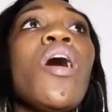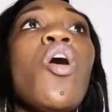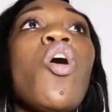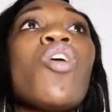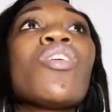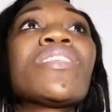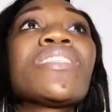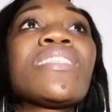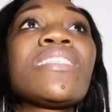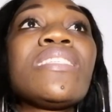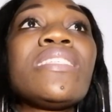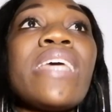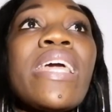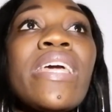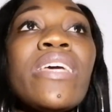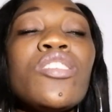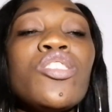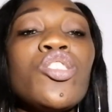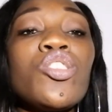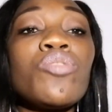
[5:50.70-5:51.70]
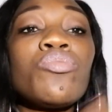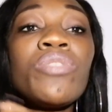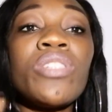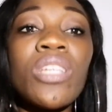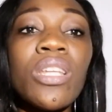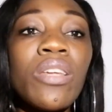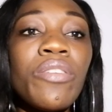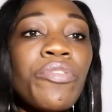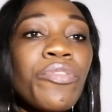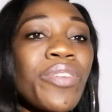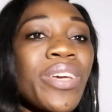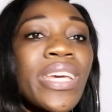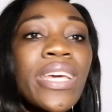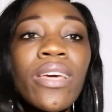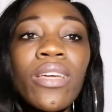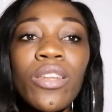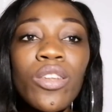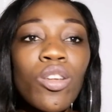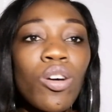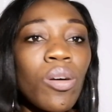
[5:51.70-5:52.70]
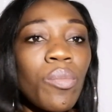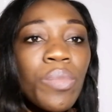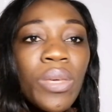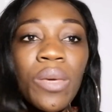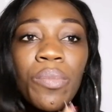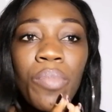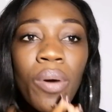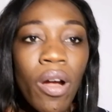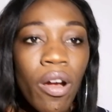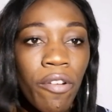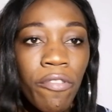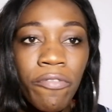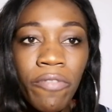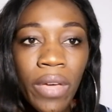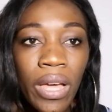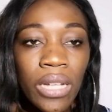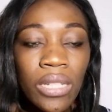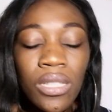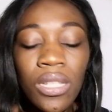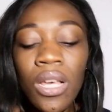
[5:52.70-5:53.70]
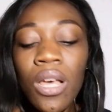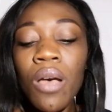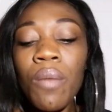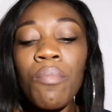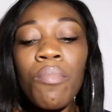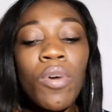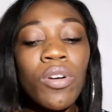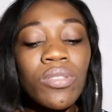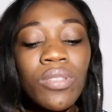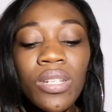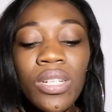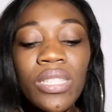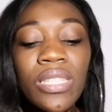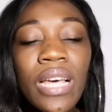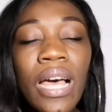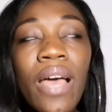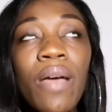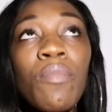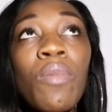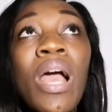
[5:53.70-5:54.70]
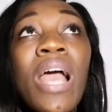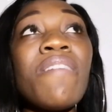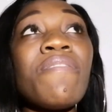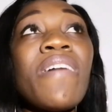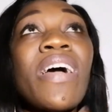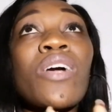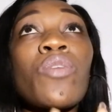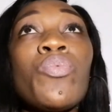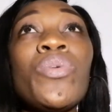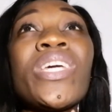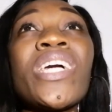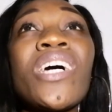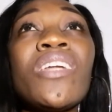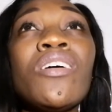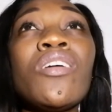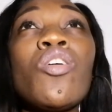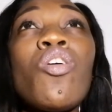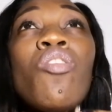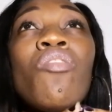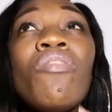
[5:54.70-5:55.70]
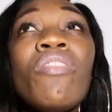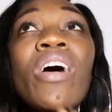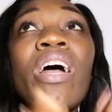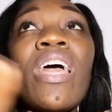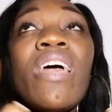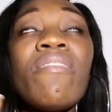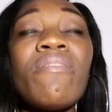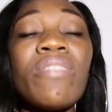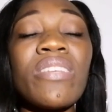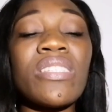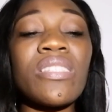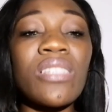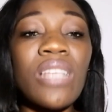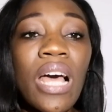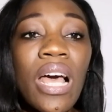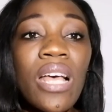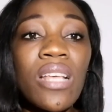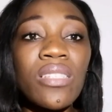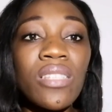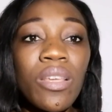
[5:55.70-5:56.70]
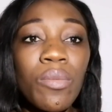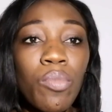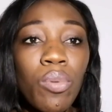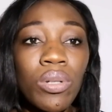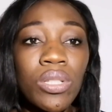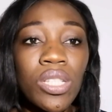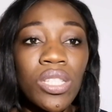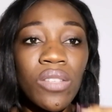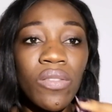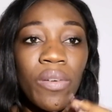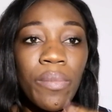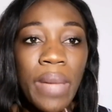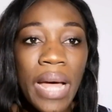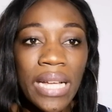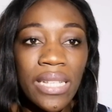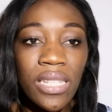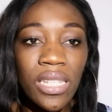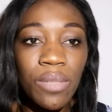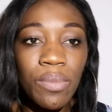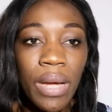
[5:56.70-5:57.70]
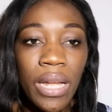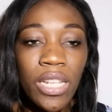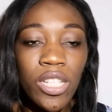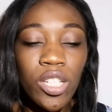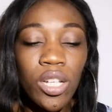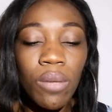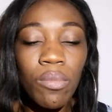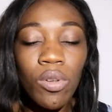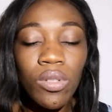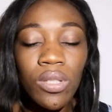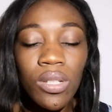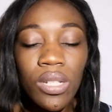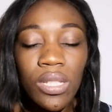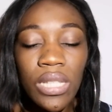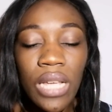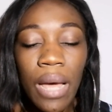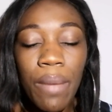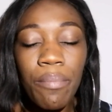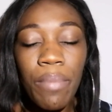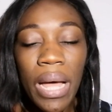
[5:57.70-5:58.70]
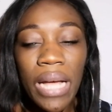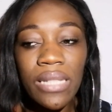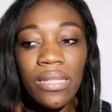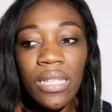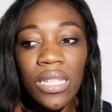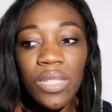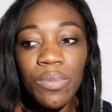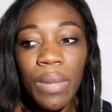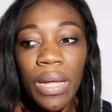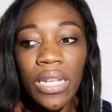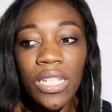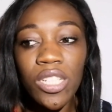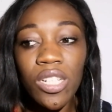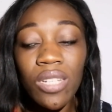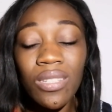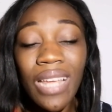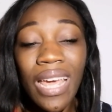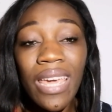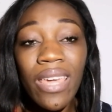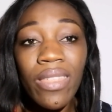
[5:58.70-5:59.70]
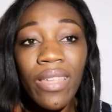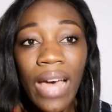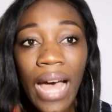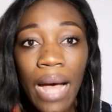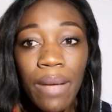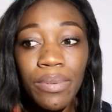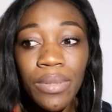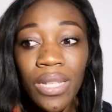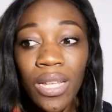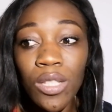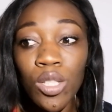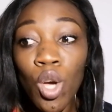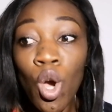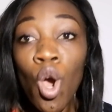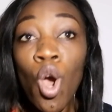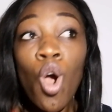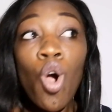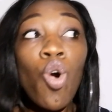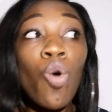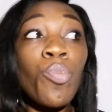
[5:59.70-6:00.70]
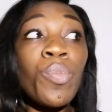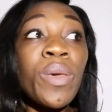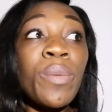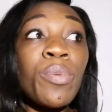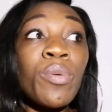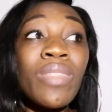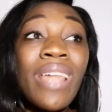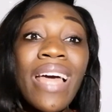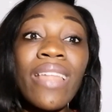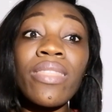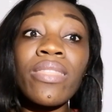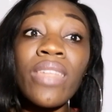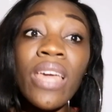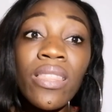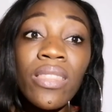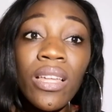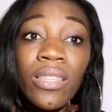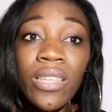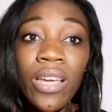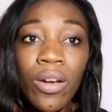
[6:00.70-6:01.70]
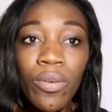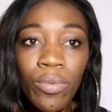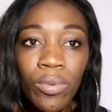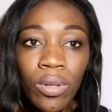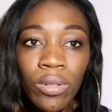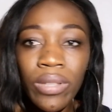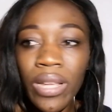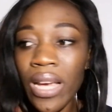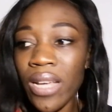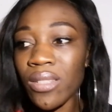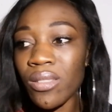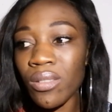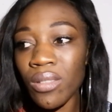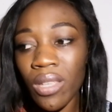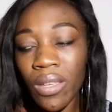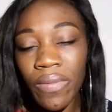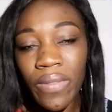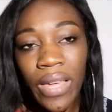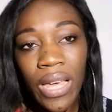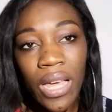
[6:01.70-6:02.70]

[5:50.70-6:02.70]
on stage delivery cannot be perfect. Most of the time, in fact, we cannot overemphasize the importance of a backstage manager. Most of the time, backstage managers are either absent or people that think that their role there is to give